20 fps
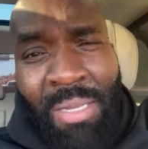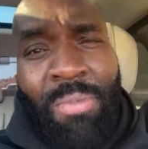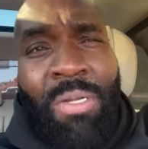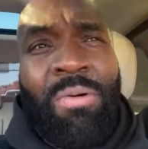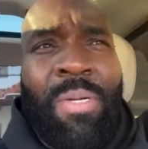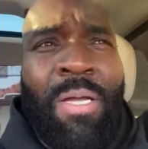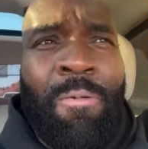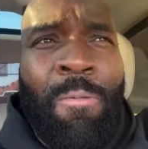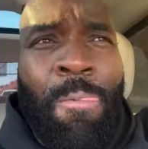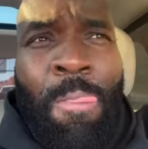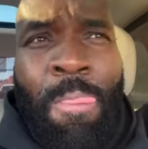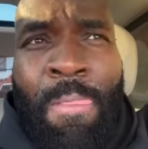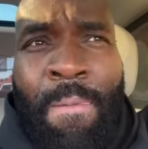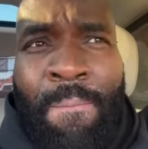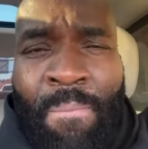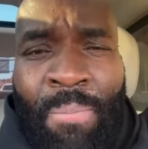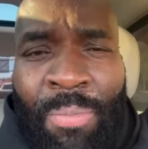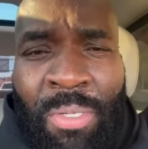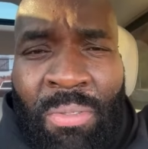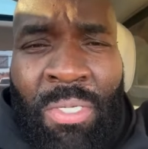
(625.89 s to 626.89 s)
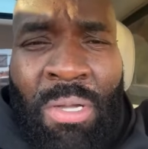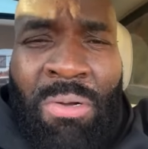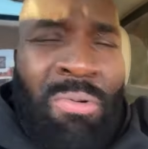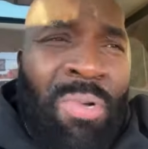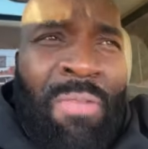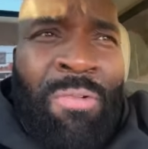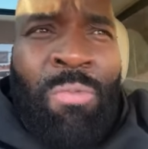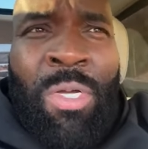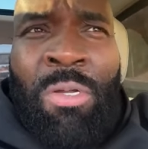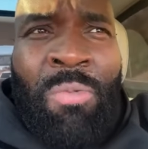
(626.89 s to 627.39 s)
to get something. What do
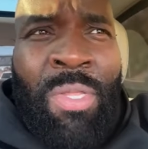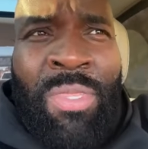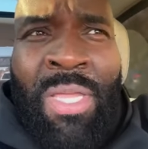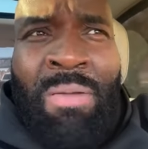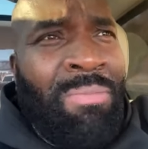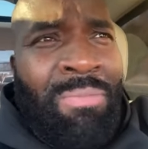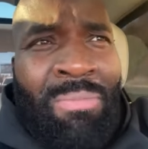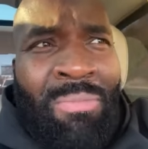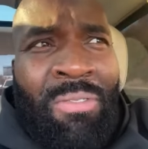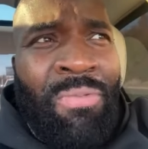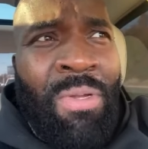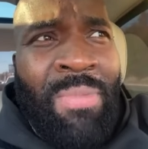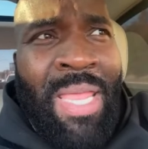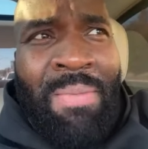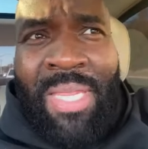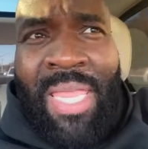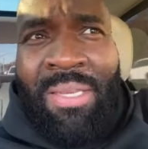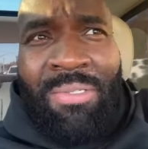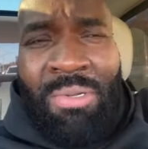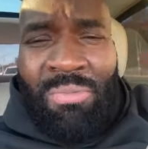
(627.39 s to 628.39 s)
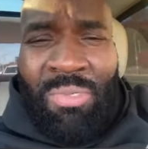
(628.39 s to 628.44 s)
y'all think? This is something that